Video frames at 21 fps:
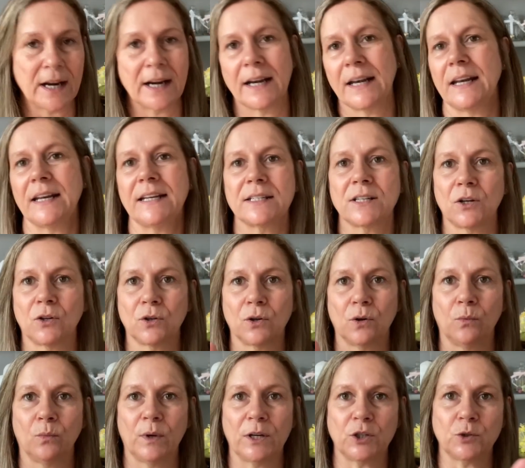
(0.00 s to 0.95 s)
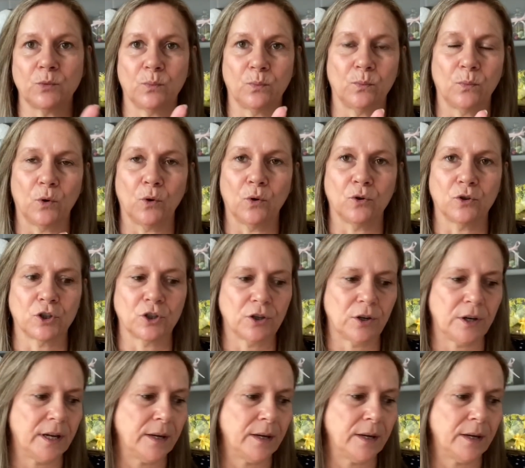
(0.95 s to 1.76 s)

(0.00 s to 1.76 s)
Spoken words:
and I need to look at which order